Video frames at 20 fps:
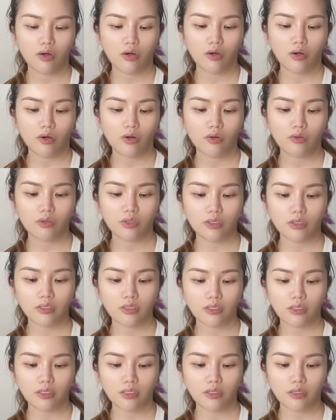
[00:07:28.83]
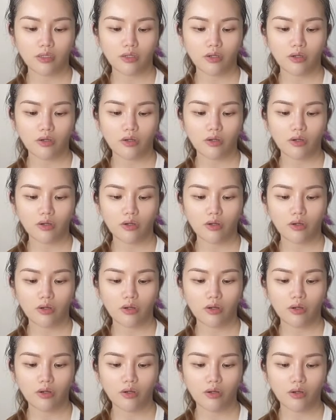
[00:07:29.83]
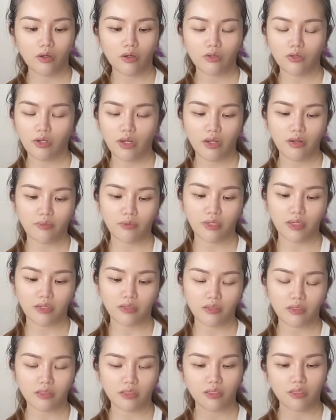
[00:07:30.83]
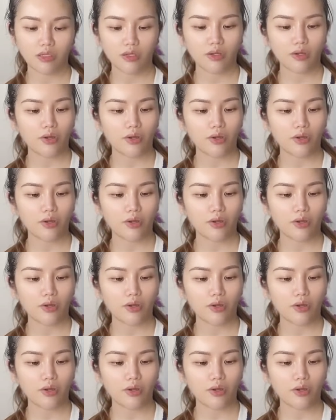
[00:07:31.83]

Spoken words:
odacite. I don't know how to pronounce this.